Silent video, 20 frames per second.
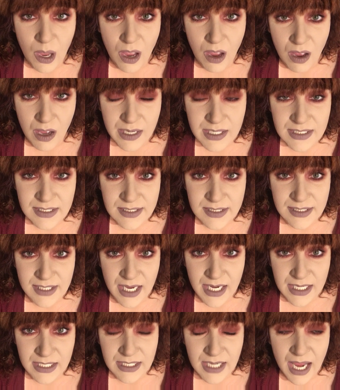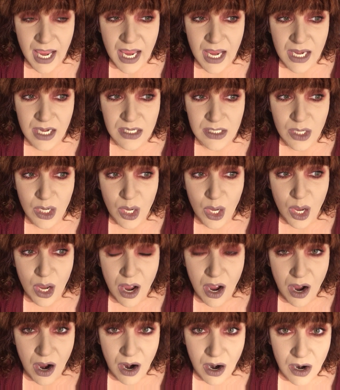on its site. And
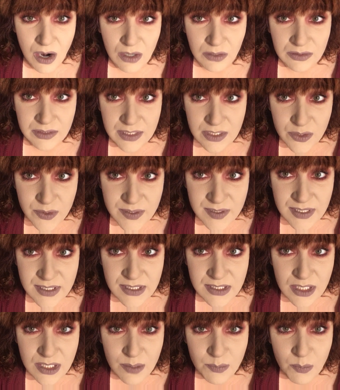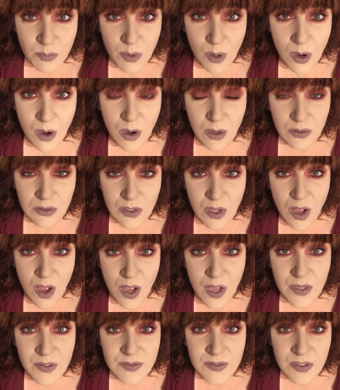our legal system, our
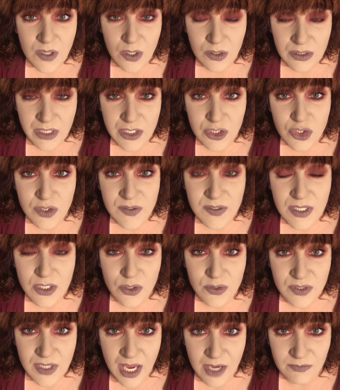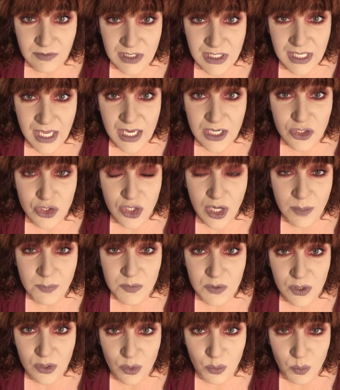laws, our legislators have to catch
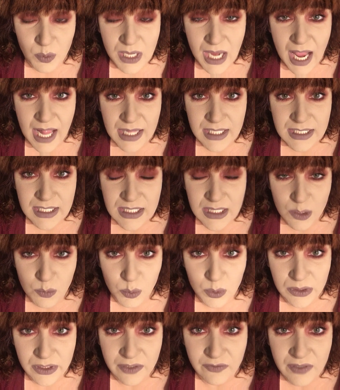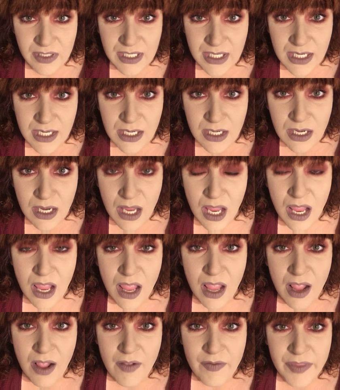up to the reality that we're living in,
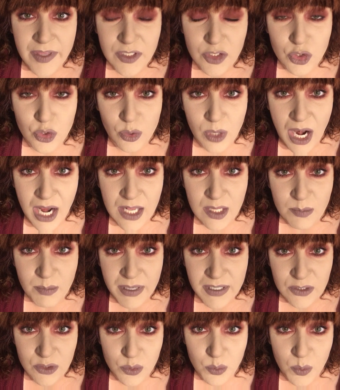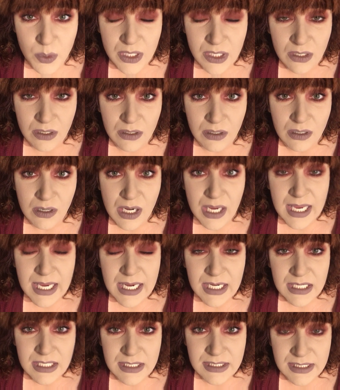that trial by Twitter
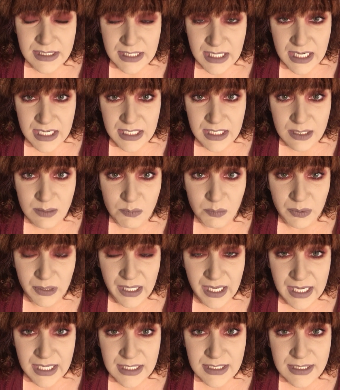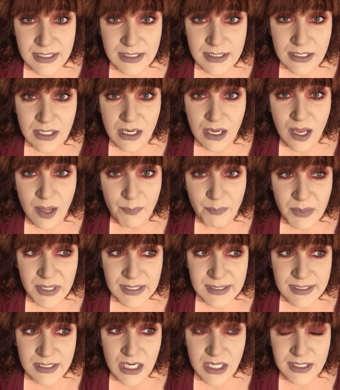is taking place
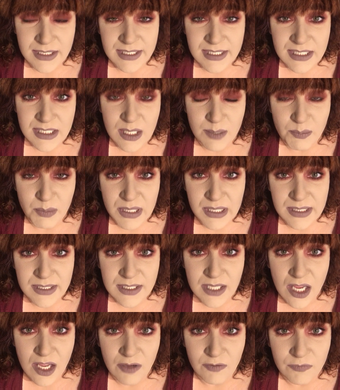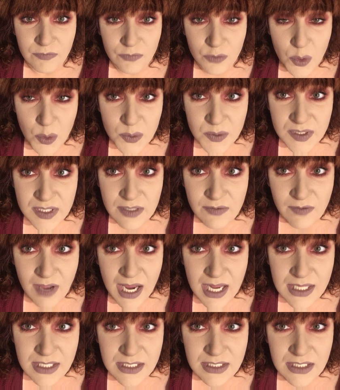based on snippets of grossly
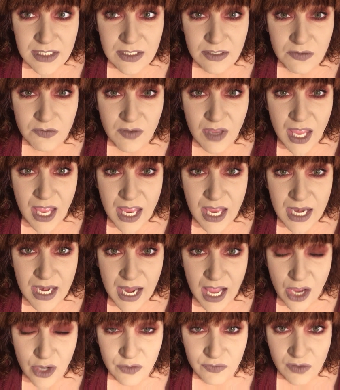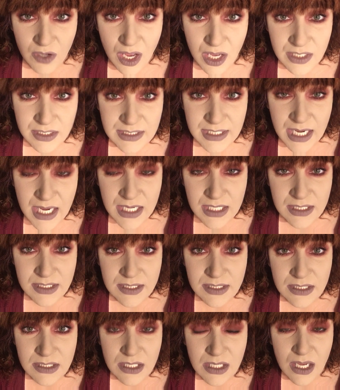violative and out of
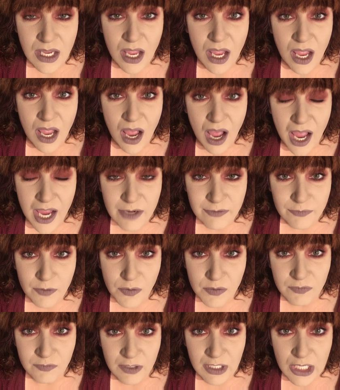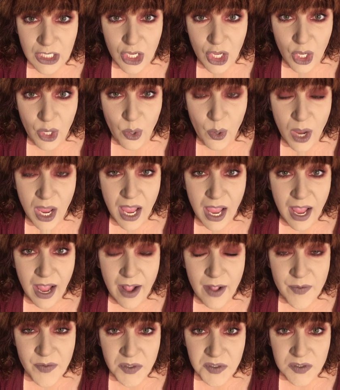context iPhone video,
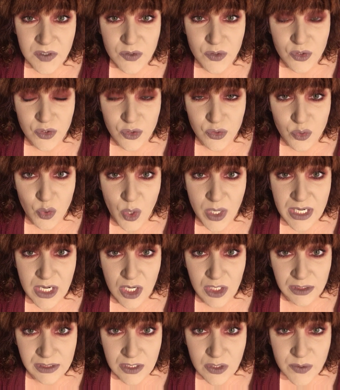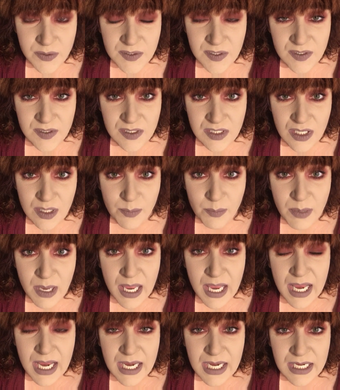and this is destroying our legal system.
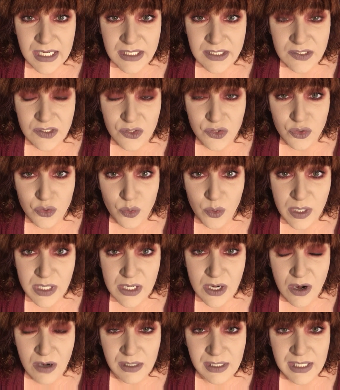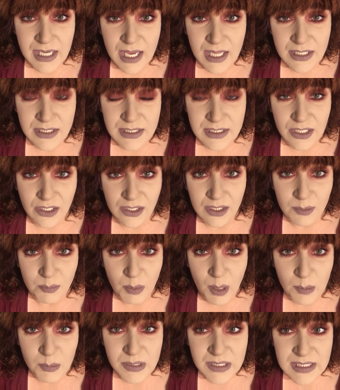It's destroying our egalitarian
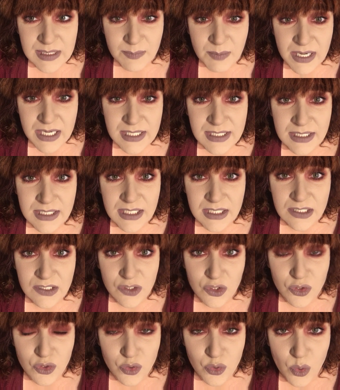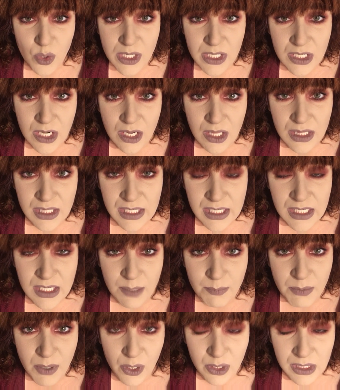public space. It's destroying the
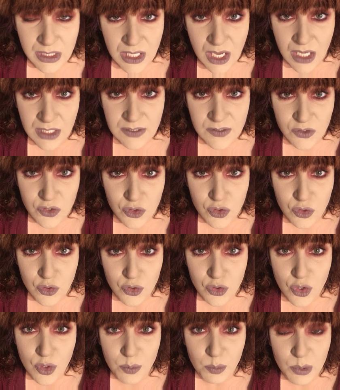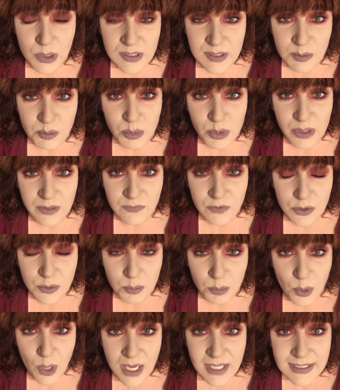American constitutional principle of due
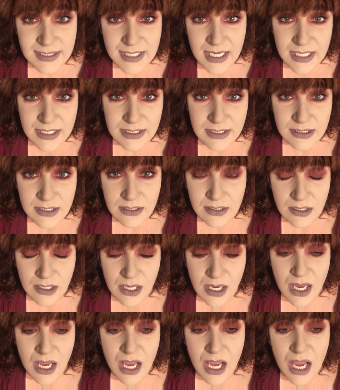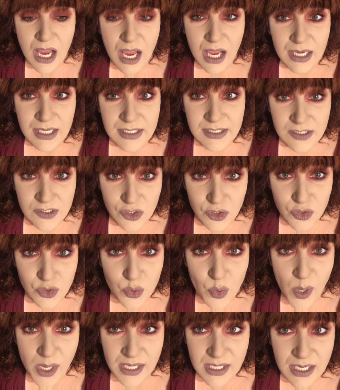process. It's
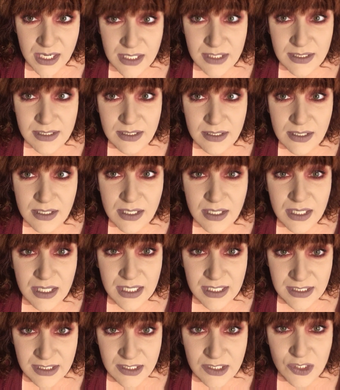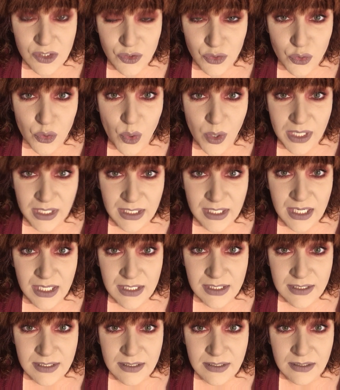destroying us. It's destroying
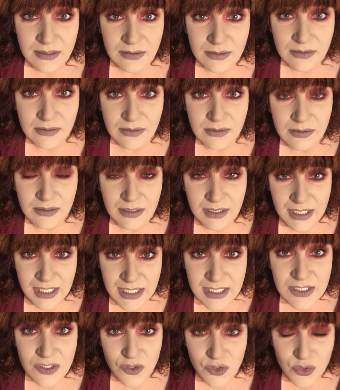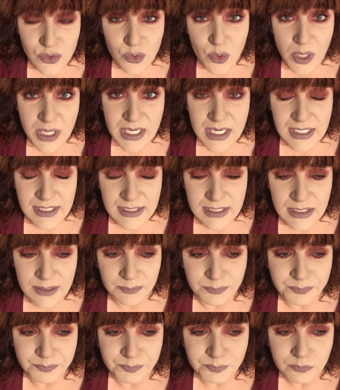us. It is destroying us, and